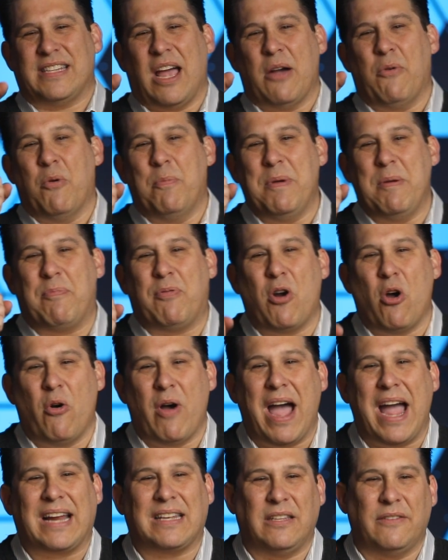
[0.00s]
I will be
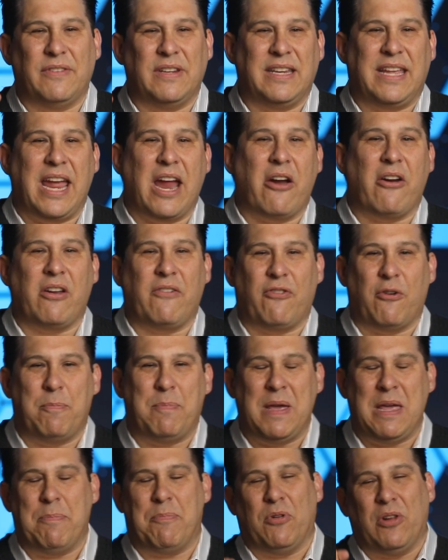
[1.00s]
proactive in caring for
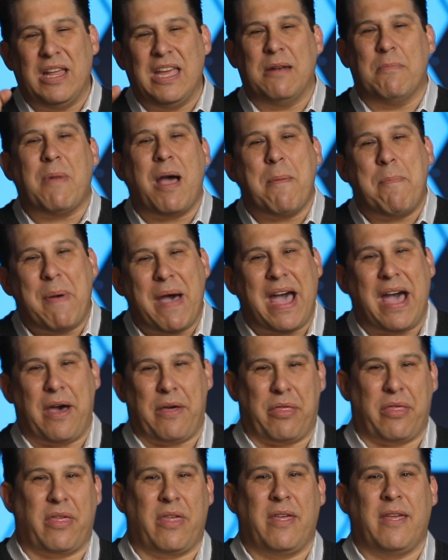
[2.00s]
people in my
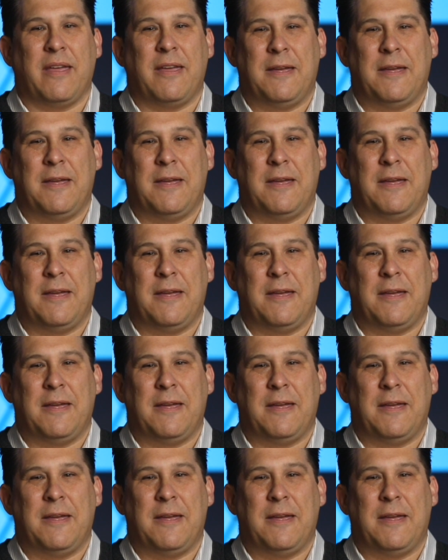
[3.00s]
path.